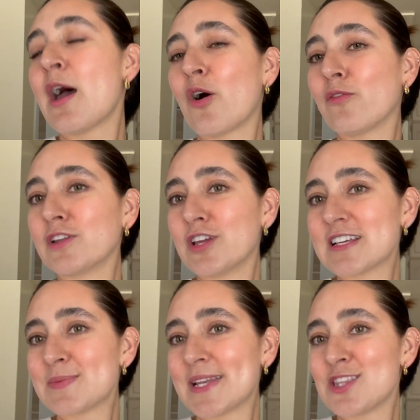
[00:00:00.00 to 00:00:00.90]
Hopefully you
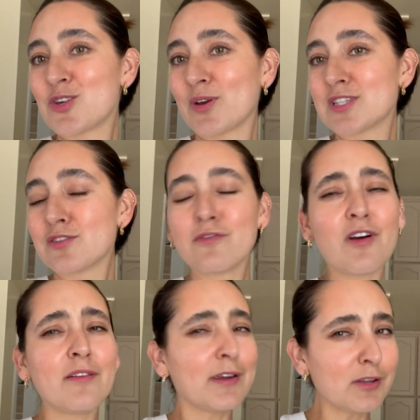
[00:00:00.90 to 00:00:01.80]
guys have been enjoying so
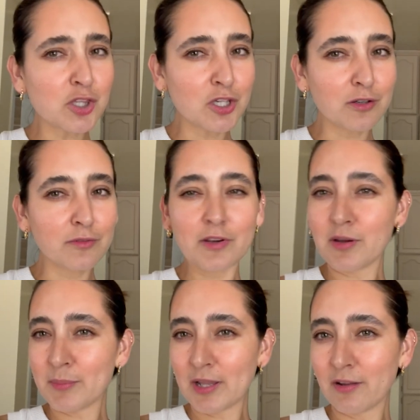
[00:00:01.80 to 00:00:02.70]
far. Very chill, very
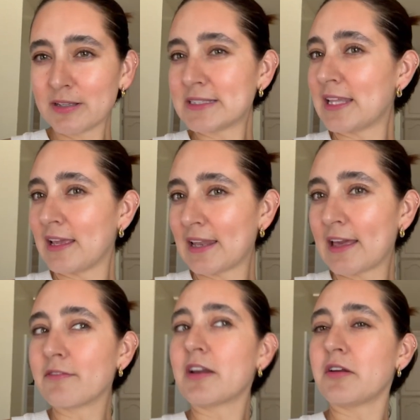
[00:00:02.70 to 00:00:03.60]
mellow. I think
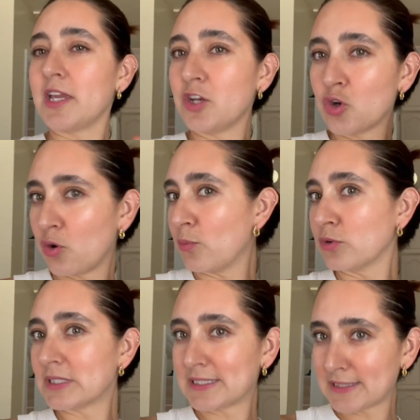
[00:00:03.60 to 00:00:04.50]
like very normal
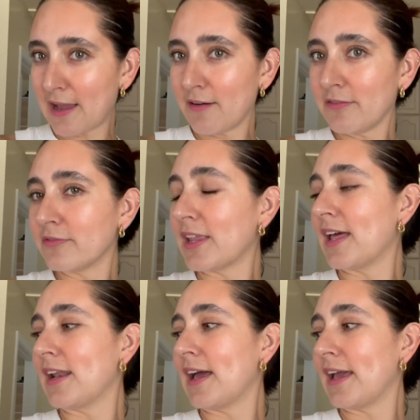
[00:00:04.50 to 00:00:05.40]
stuff
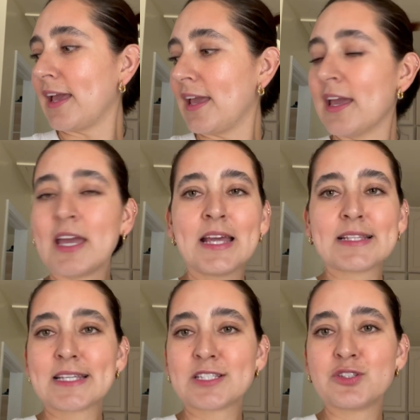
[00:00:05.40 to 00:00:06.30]
that I
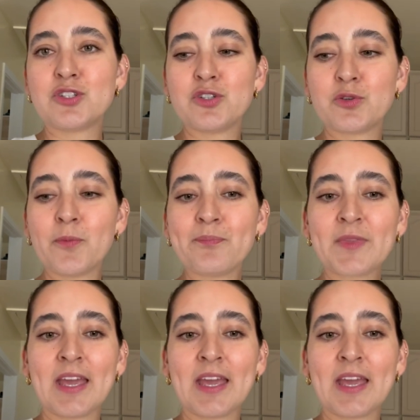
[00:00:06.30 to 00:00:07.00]
tend to do.